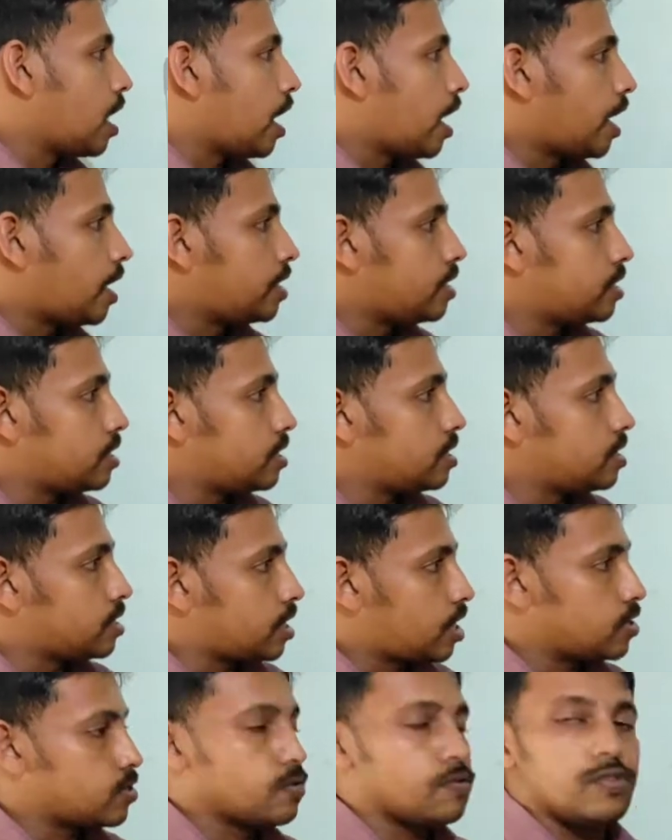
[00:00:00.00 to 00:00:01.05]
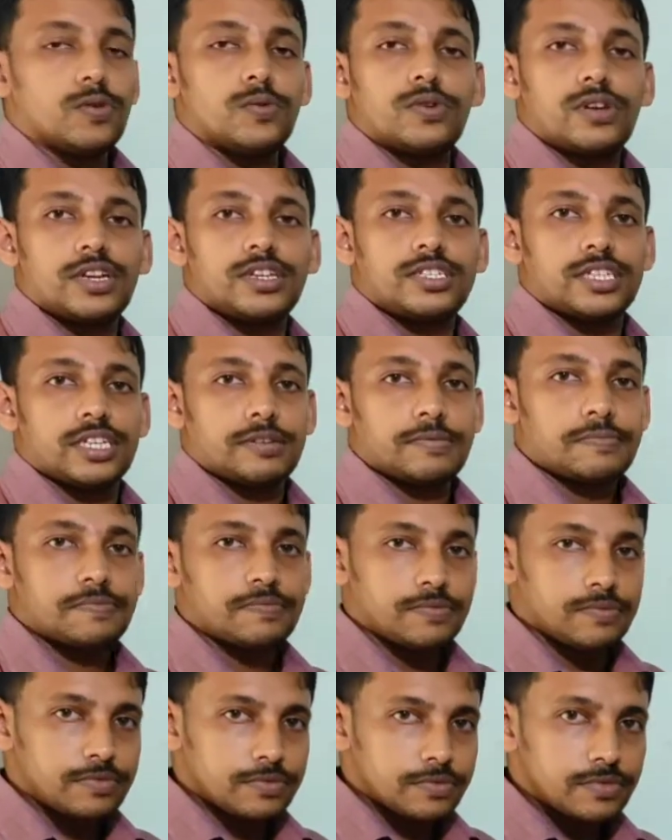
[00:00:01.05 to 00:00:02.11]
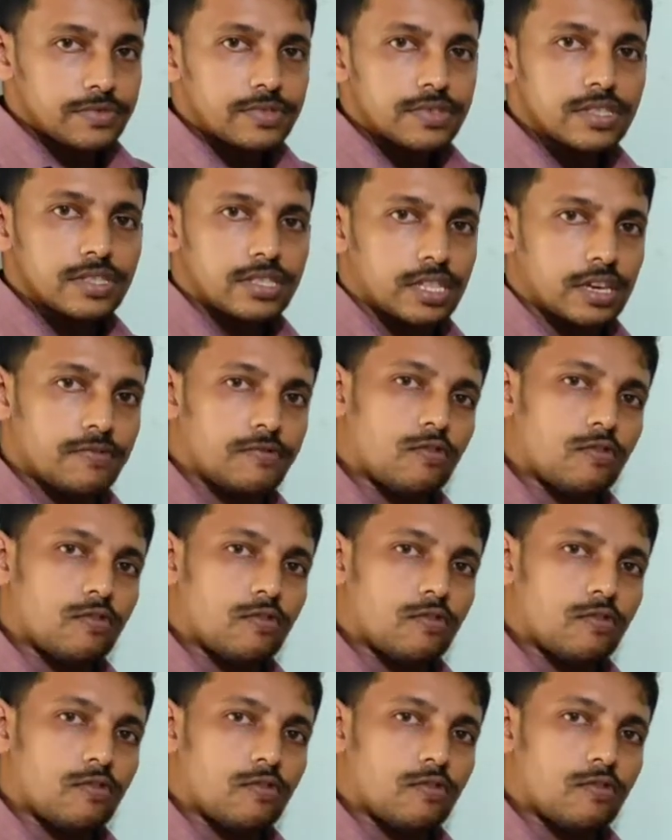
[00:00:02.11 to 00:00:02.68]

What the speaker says: And in the case of nutrition, they